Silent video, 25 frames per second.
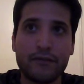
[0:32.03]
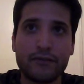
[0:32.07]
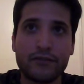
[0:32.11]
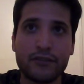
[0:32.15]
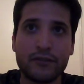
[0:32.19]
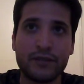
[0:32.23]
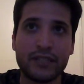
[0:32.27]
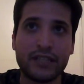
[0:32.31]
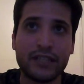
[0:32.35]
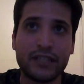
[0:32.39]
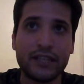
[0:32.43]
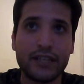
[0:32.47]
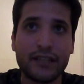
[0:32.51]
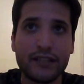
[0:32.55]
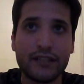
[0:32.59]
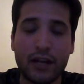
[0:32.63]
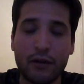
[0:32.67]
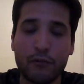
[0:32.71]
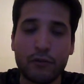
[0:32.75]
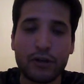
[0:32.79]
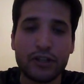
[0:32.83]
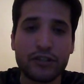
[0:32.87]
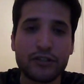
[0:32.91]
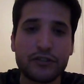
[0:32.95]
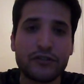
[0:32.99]
To begin,
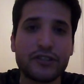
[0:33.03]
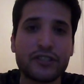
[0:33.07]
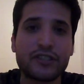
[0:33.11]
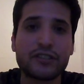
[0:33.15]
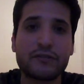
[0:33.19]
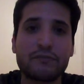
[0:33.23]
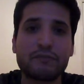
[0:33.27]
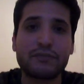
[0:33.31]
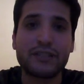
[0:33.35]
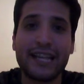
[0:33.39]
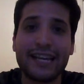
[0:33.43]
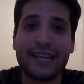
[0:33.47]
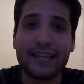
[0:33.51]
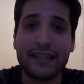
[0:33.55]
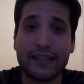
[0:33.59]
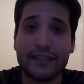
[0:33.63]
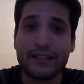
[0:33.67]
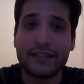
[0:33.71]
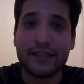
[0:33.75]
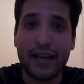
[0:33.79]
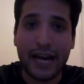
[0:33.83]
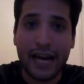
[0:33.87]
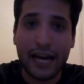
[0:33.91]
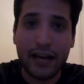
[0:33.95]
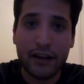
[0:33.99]
I want to
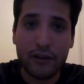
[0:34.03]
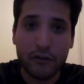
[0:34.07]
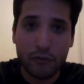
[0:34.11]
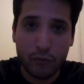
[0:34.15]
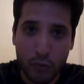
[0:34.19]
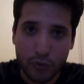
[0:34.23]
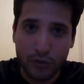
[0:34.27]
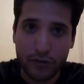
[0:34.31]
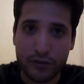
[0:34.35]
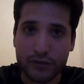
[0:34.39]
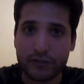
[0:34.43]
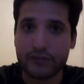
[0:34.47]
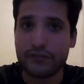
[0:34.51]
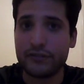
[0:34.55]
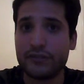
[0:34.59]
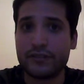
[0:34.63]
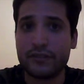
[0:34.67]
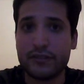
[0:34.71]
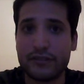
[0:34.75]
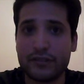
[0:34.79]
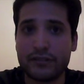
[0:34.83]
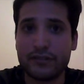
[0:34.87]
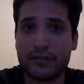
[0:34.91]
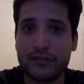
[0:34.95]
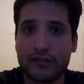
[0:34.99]
explain how words
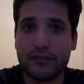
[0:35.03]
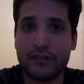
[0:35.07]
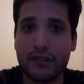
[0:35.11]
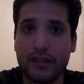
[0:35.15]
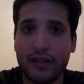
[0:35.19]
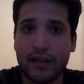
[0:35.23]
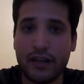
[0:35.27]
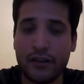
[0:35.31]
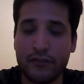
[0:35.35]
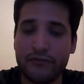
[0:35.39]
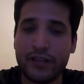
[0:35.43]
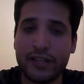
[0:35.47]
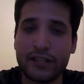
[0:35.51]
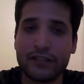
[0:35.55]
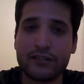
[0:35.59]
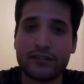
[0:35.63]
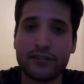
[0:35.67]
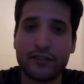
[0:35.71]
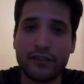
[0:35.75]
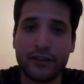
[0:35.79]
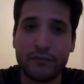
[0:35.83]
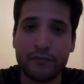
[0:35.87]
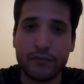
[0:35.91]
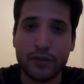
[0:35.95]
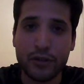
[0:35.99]
affect
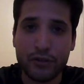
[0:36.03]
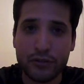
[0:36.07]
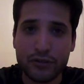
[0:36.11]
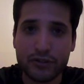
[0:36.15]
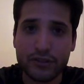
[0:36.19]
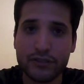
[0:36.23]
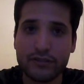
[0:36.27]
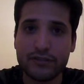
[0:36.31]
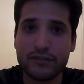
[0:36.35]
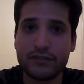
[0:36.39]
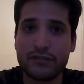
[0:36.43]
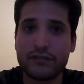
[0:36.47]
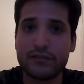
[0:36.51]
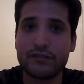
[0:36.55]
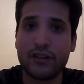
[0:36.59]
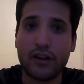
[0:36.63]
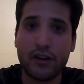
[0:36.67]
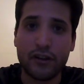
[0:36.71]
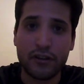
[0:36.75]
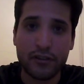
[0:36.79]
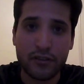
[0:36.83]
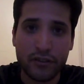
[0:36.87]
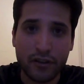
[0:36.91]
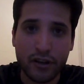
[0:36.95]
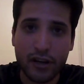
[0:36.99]
our emotions,
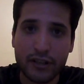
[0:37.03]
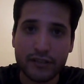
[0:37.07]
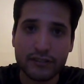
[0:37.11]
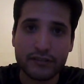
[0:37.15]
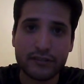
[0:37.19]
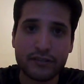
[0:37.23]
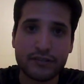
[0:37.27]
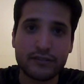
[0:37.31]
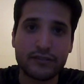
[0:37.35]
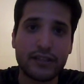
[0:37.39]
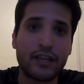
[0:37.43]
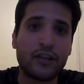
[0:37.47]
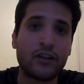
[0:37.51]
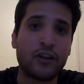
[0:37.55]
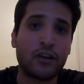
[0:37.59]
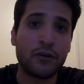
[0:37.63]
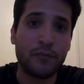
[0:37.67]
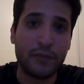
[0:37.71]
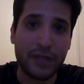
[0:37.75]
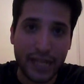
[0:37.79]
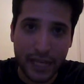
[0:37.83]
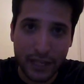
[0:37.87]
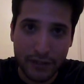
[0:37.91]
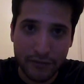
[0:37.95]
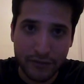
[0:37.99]
our thoughts, and our
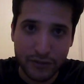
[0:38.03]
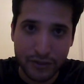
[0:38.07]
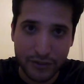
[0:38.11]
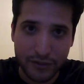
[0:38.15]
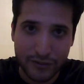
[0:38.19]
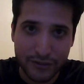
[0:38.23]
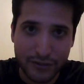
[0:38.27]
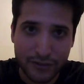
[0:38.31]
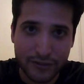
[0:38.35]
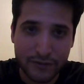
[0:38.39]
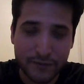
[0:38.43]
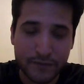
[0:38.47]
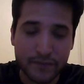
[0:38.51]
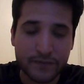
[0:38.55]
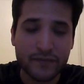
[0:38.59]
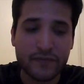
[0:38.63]
behaviors.